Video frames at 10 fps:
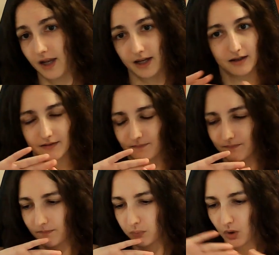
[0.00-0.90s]
like
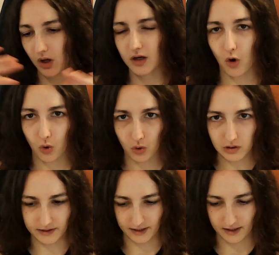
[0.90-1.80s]
block a
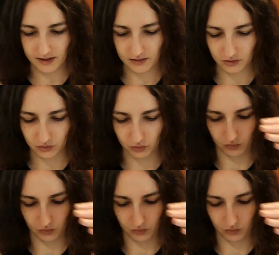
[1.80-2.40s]
whole day